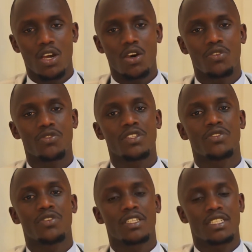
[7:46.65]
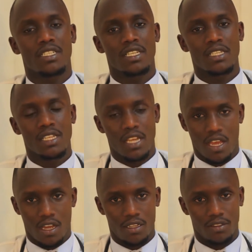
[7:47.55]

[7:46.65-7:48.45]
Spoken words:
of differentiated care?